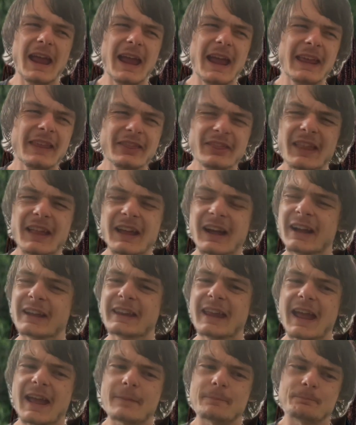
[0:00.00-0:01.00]
And
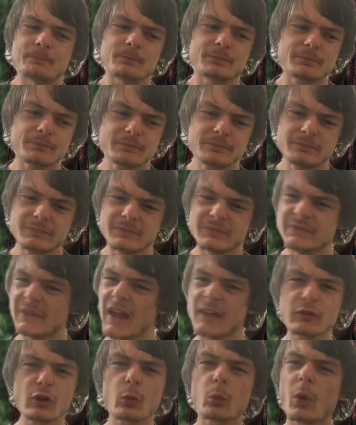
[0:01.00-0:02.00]
again,
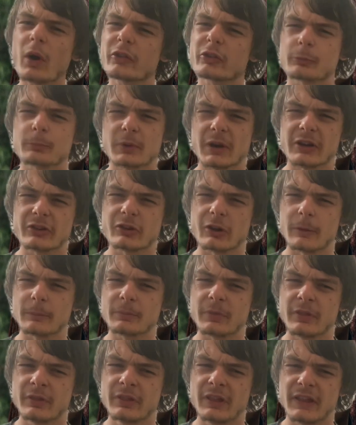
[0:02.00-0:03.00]
never once brings
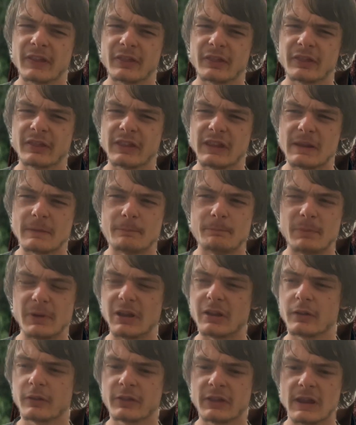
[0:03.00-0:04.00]
up that the
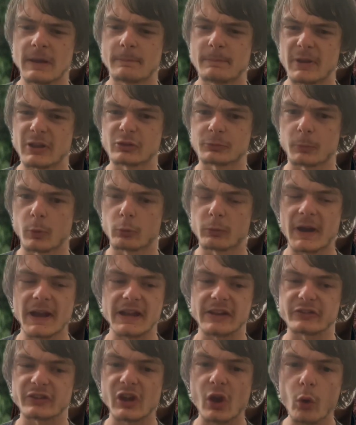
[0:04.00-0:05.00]
the abysmal
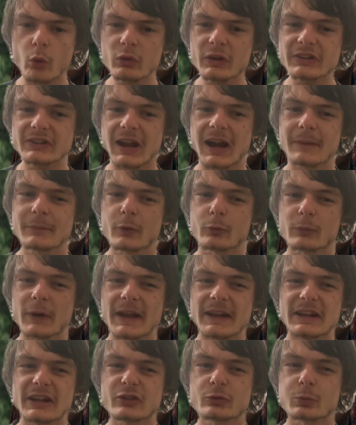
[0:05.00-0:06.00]
ratings. The only time the
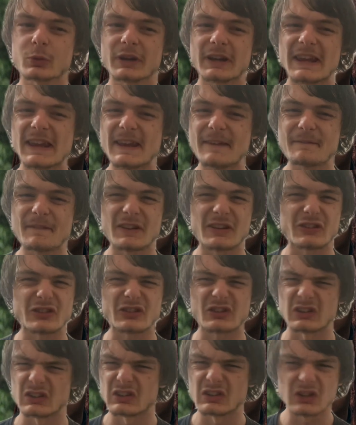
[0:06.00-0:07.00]
ratings were even
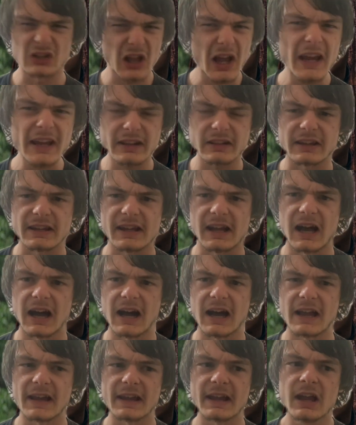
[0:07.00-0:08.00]
slightly
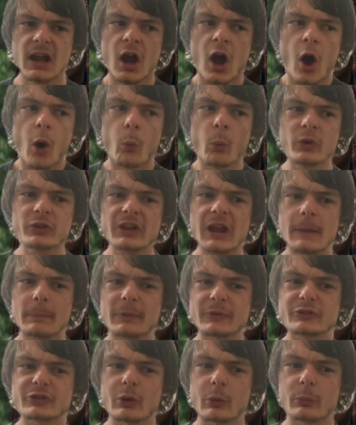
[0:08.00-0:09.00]
high was
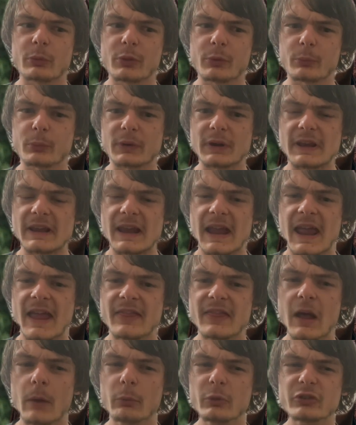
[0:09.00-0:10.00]
episode 3,
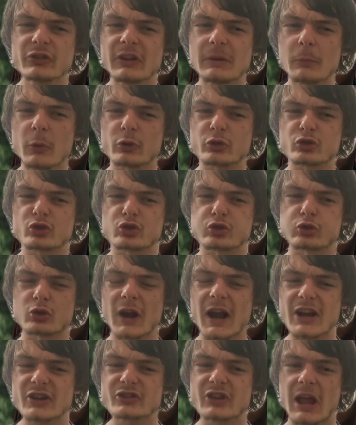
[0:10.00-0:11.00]
and that was the most
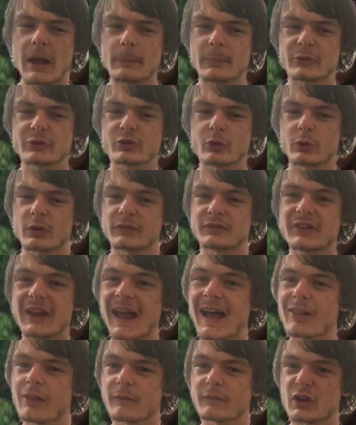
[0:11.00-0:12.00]
trashed episode of
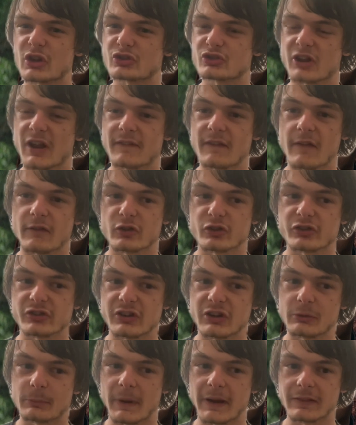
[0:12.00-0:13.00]
television I've ever
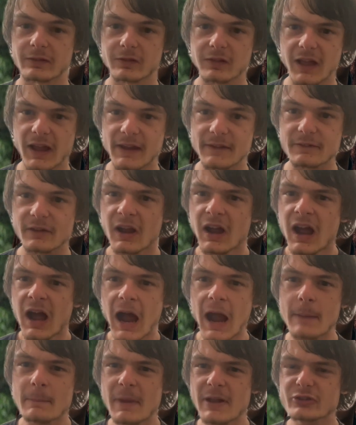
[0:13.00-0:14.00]
seen in my life.
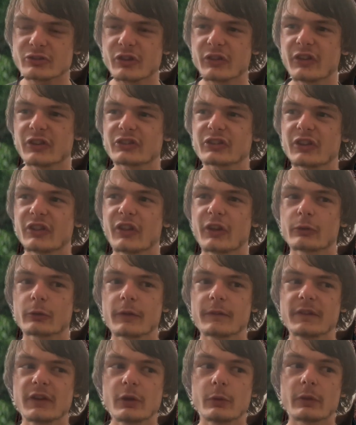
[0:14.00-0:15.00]
I mentioned this in the
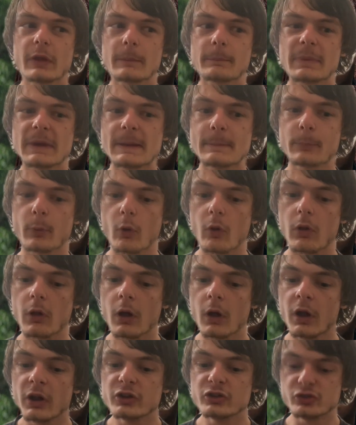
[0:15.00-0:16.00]
review, that
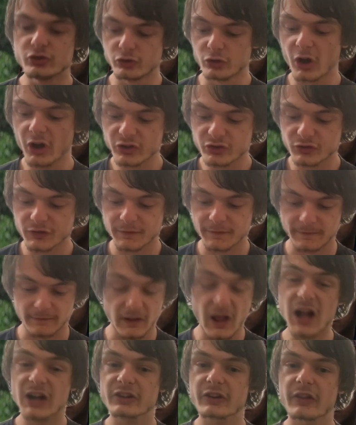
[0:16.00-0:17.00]
people just
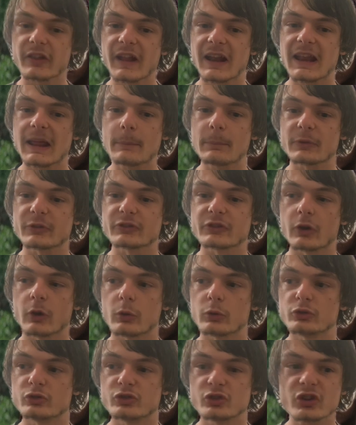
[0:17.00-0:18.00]
flocked to that
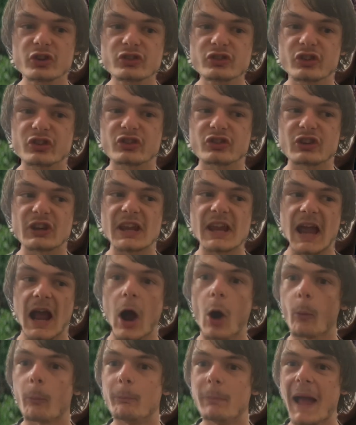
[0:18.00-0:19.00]
episode just to see
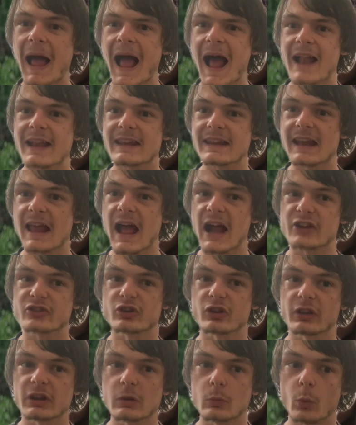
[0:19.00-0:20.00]
how bad it
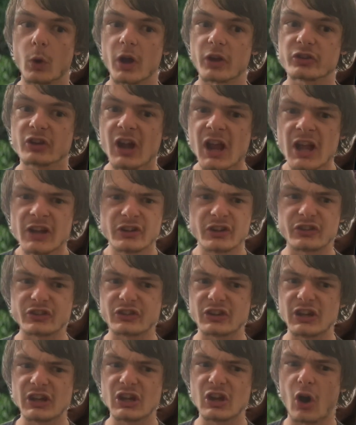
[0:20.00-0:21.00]
actually was, to
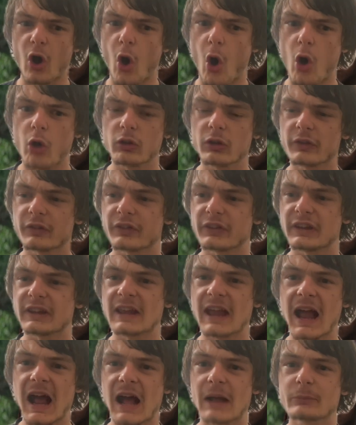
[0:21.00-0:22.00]
see all of
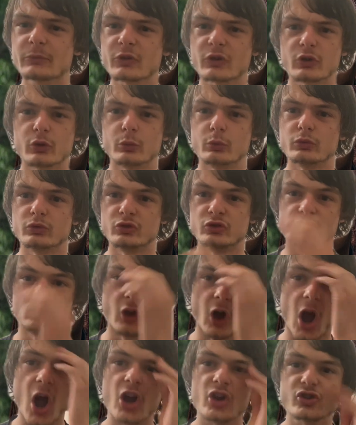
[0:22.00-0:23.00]
the absolute
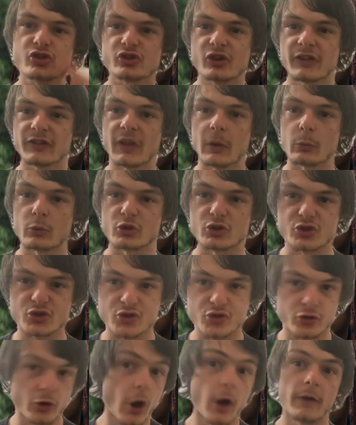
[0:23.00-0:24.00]
dog shit that was
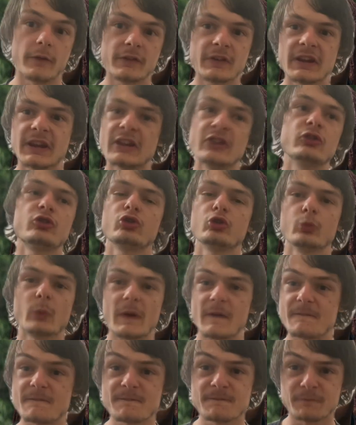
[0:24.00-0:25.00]
shoved into
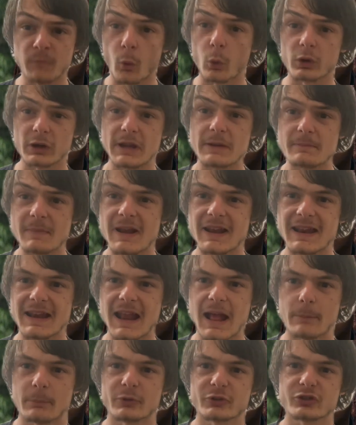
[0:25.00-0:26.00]
a 40-minute
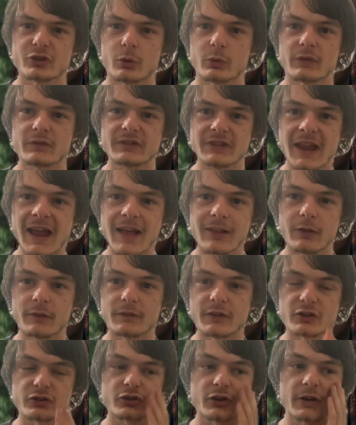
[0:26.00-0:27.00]
episode of
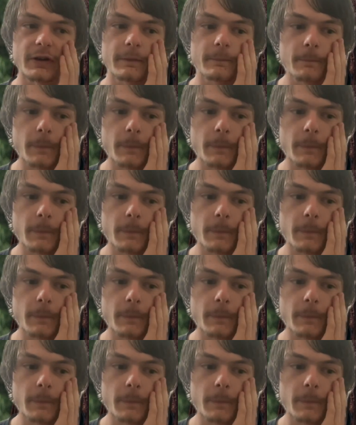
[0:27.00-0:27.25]
television.